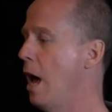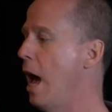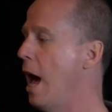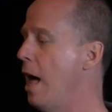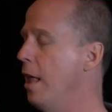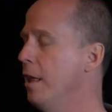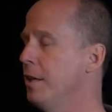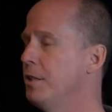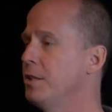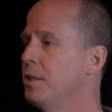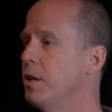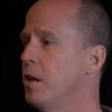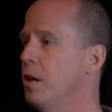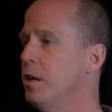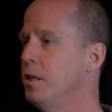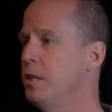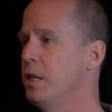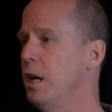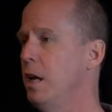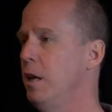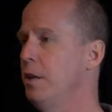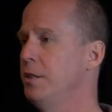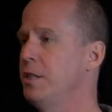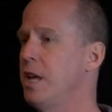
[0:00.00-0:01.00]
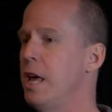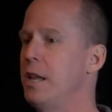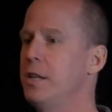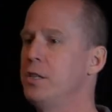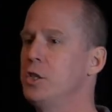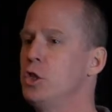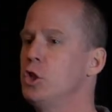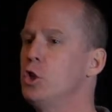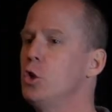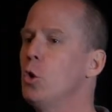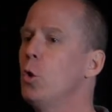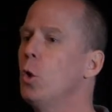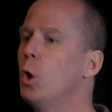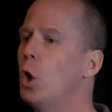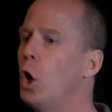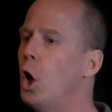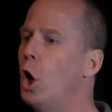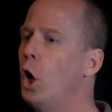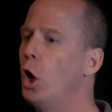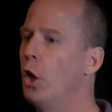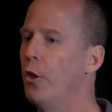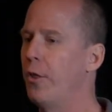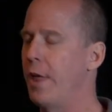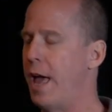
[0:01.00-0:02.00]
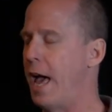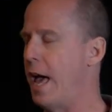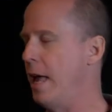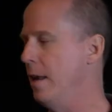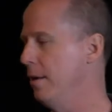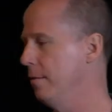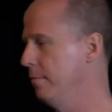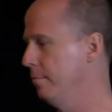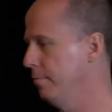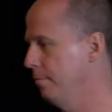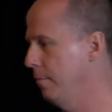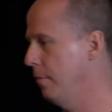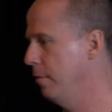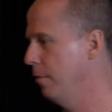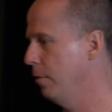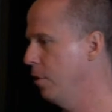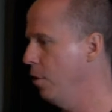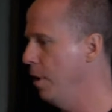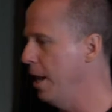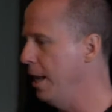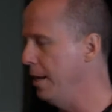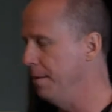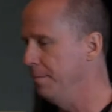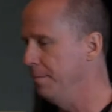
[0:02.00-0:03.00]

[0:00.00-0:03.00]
Alex is going to tell us how to store all that. Go ahead.